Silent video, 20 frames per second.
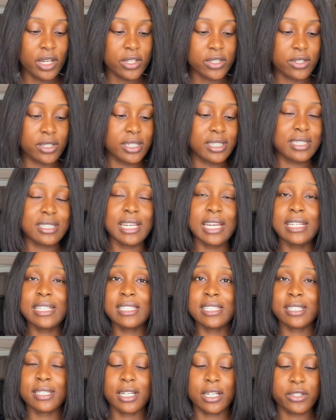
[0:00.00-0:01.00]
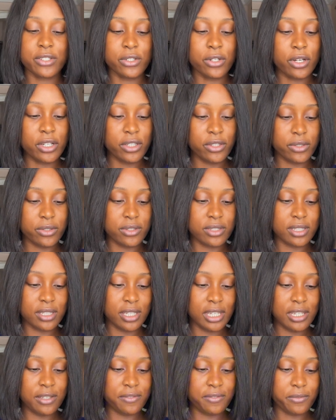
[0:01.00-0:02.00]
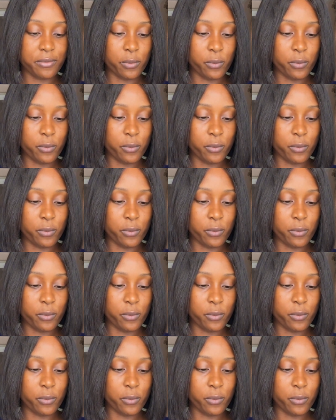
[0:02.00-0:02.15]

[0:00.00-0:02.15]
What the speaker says: So it states here that do not use if